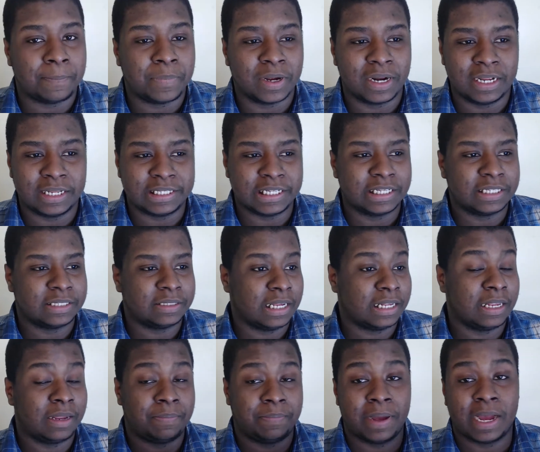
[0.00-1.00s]
But it
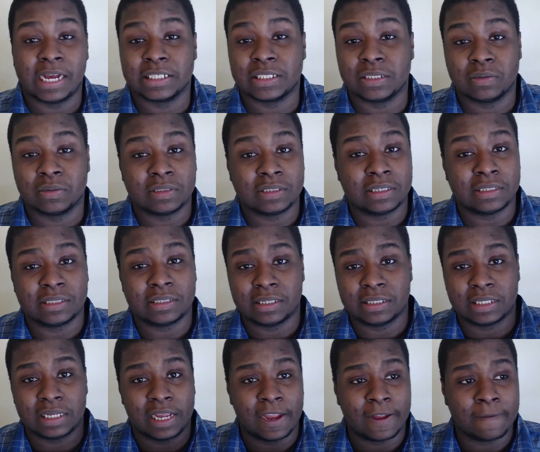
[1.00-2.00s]
did pass
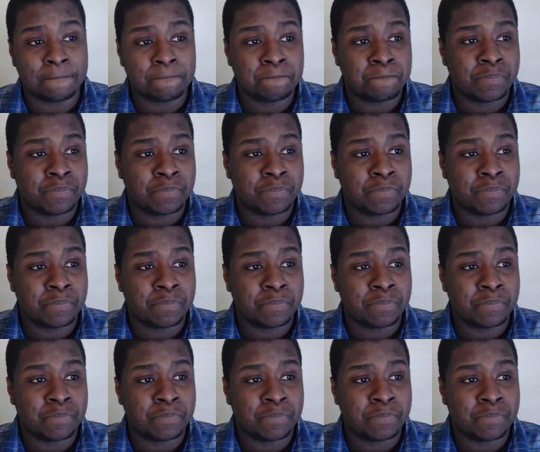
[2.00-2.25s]
OCCT.